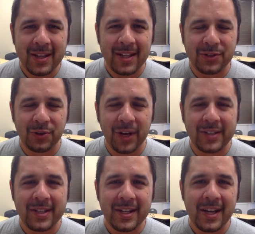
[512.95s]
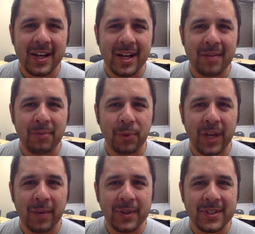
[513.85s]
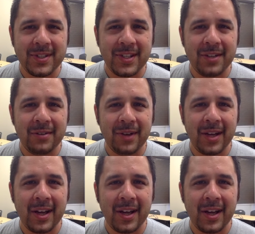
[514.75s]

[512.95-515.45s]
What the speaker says: That's great. But we can't wait to see you